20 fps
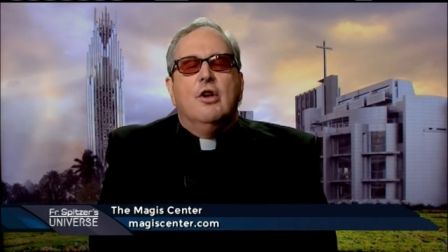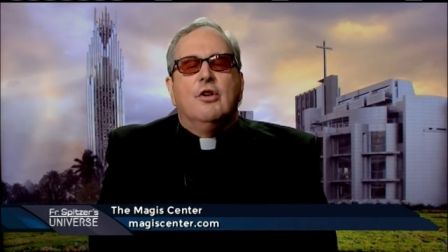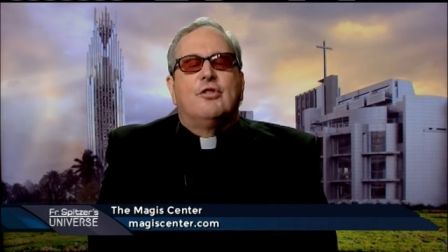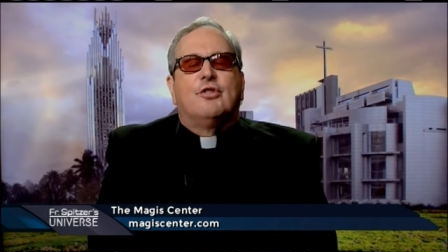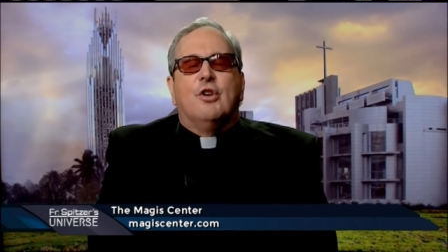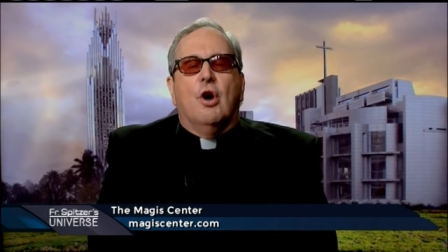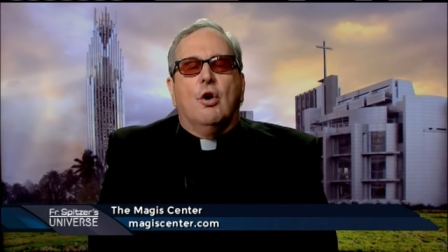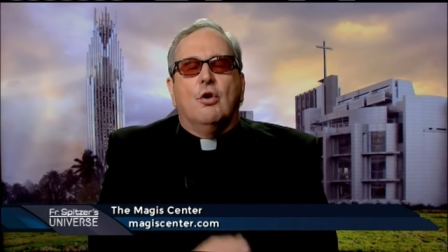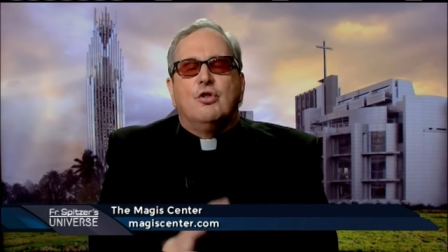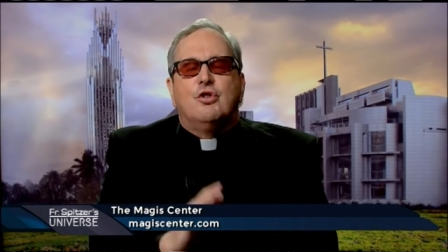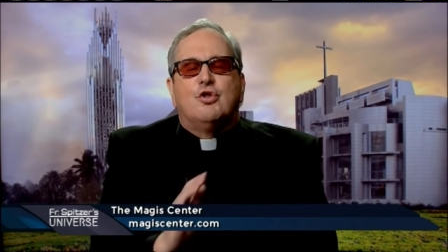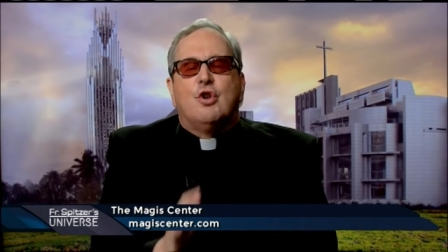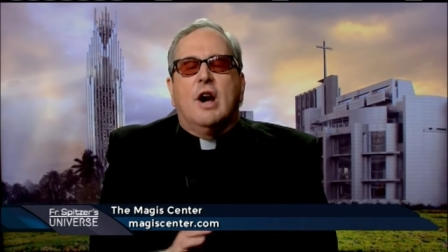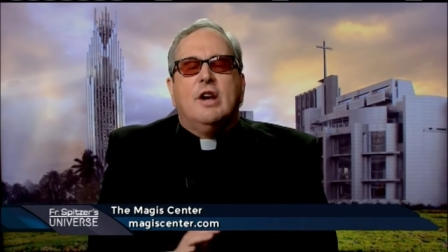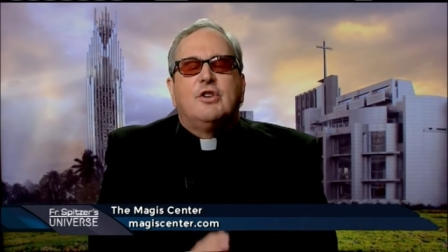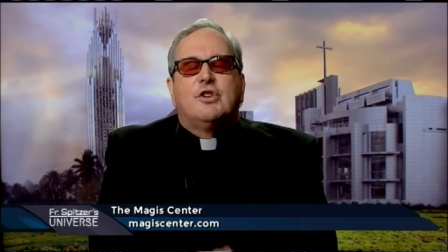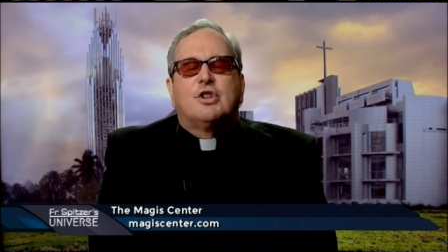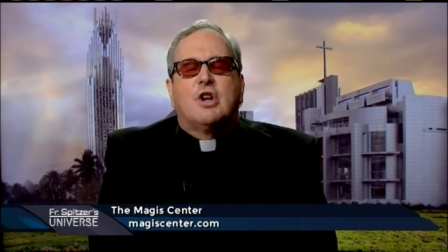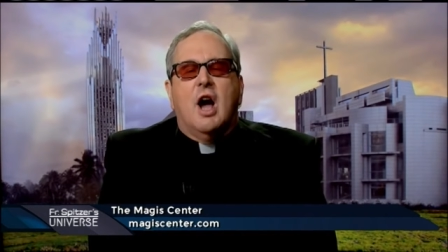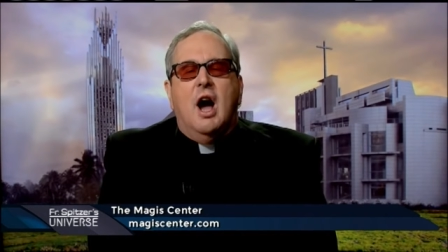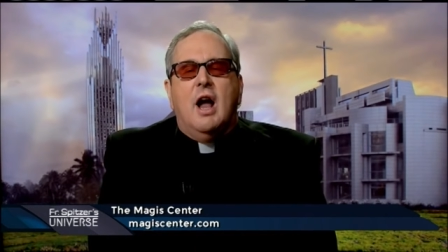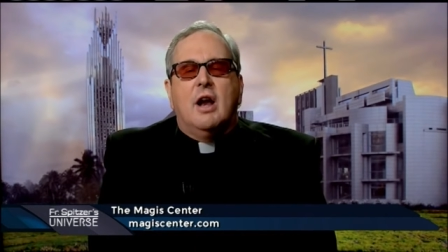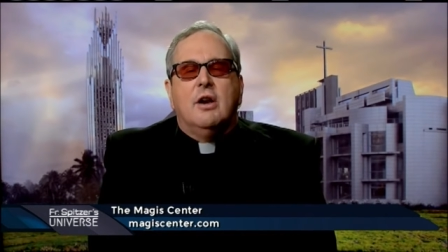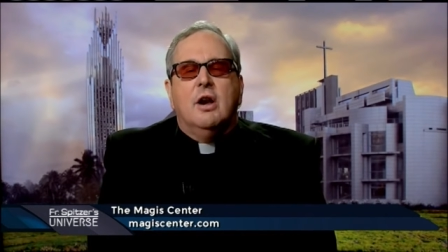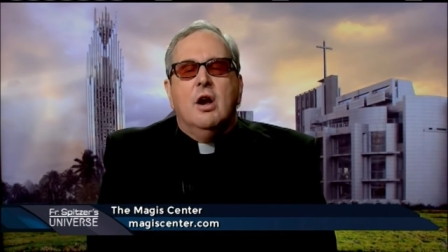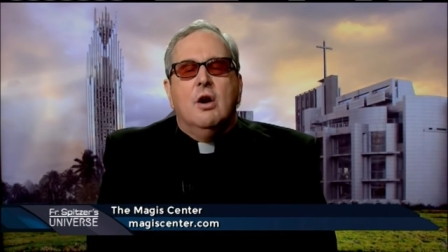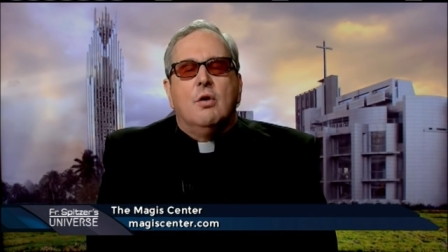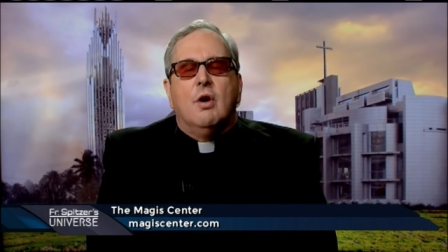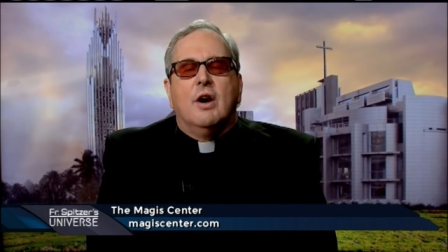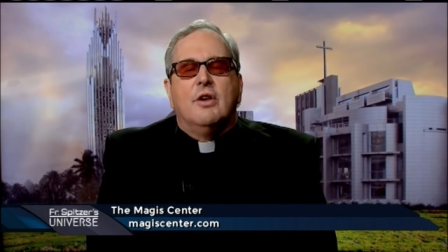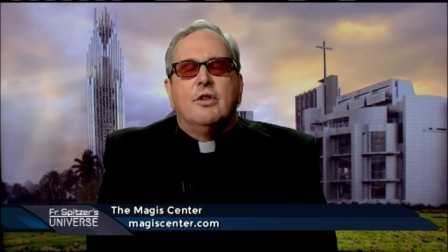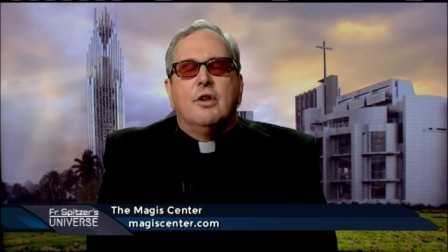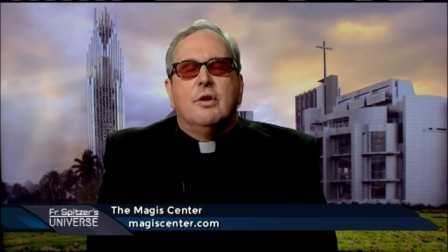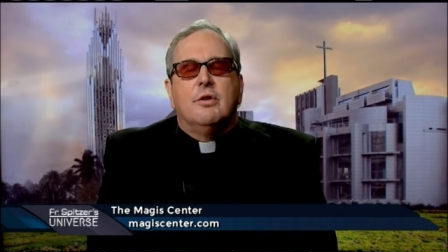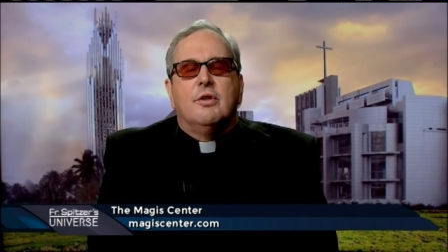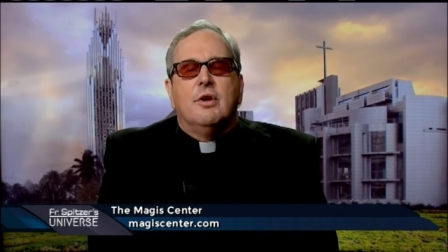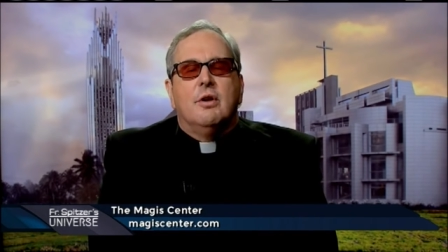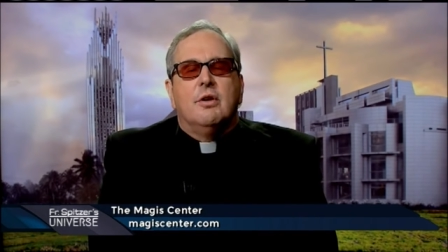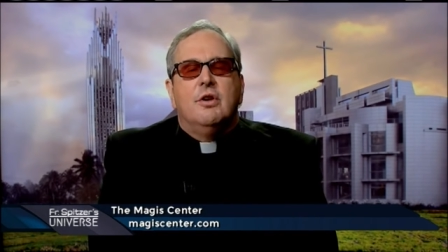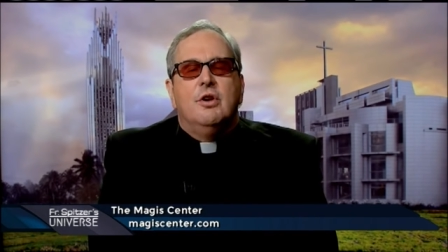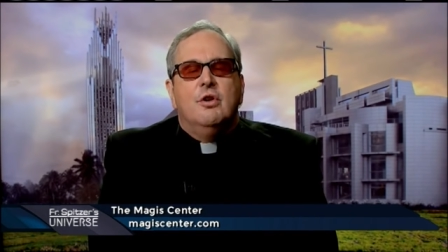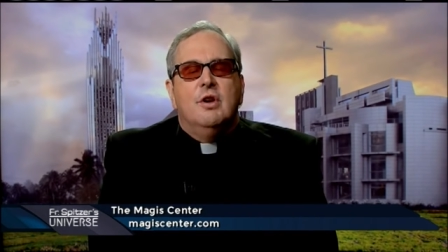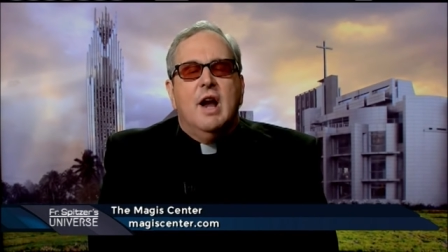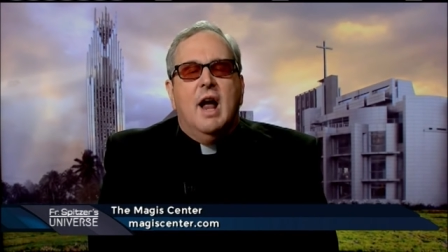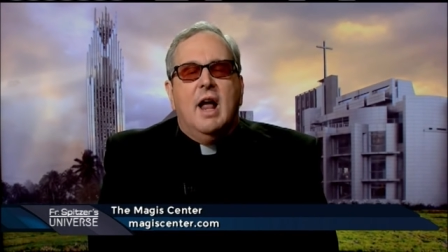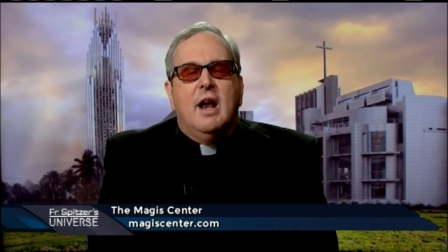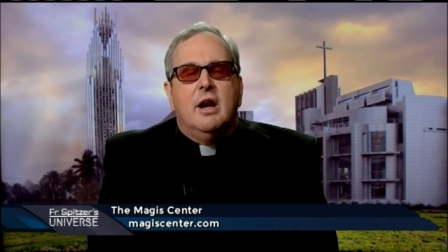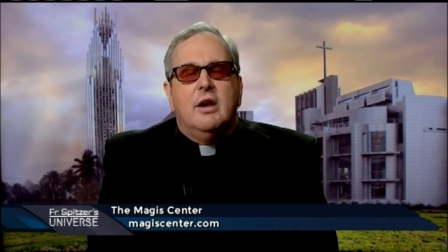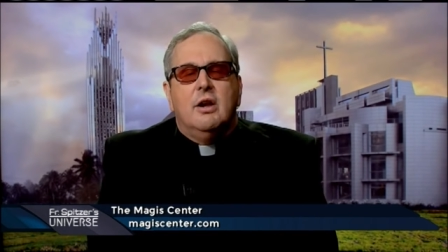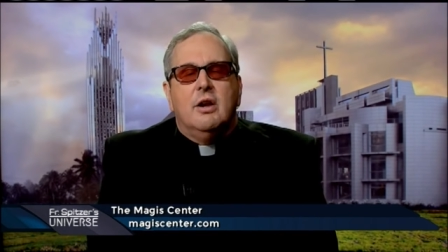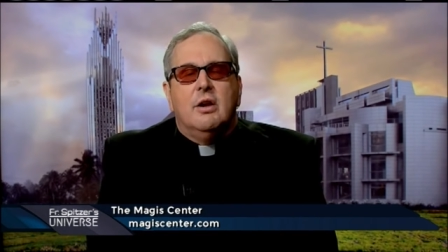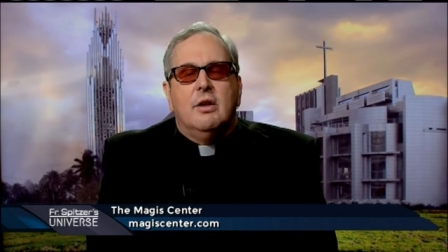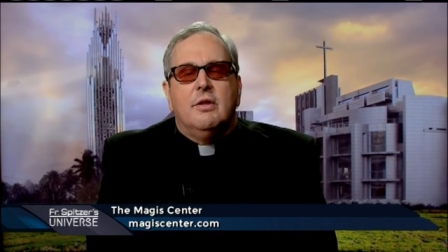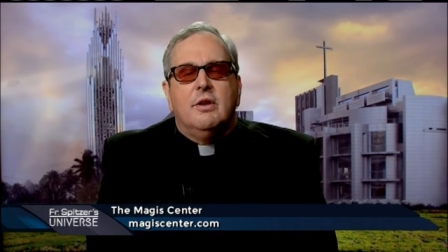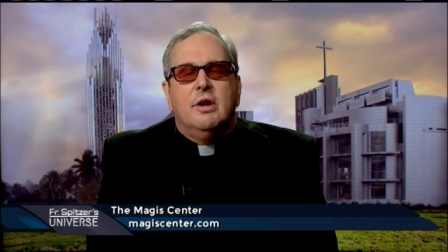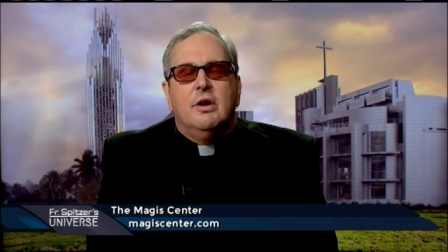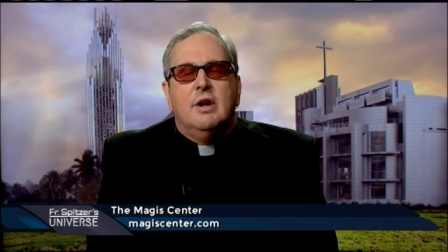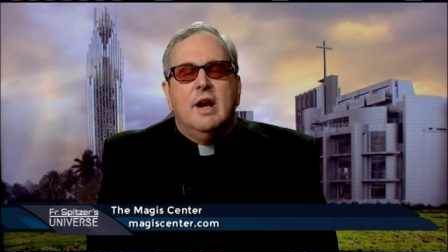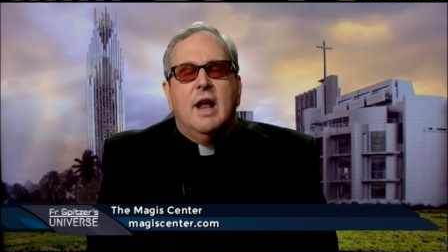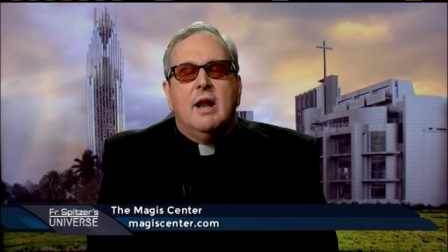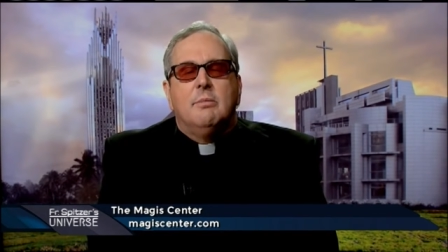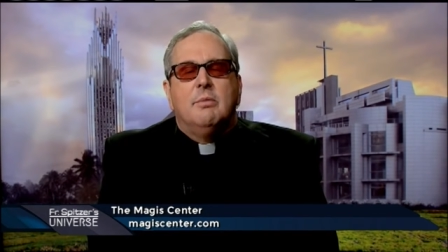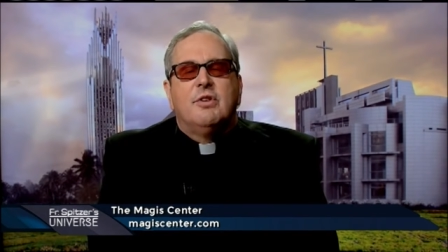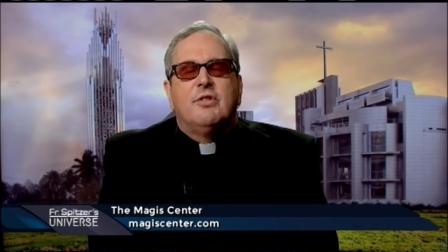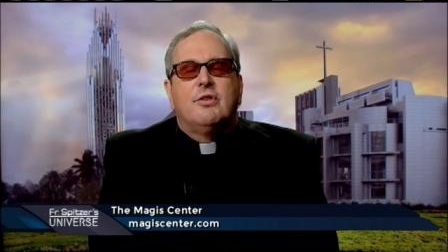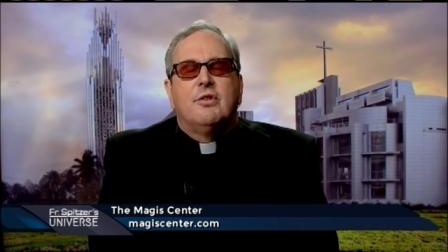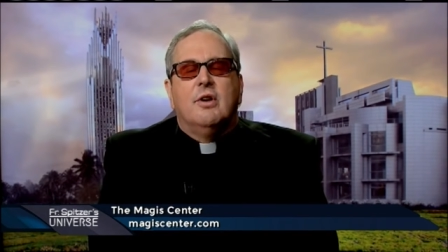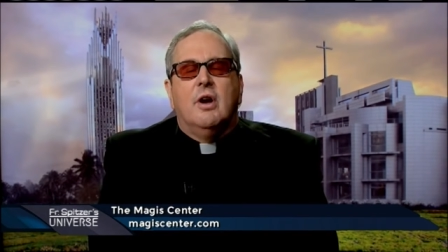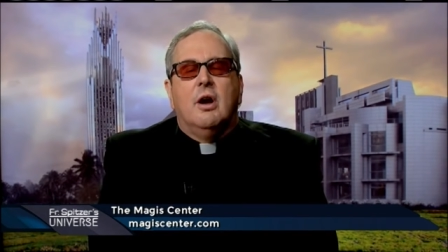So Dred Scott, right, the, the, the, the unanimous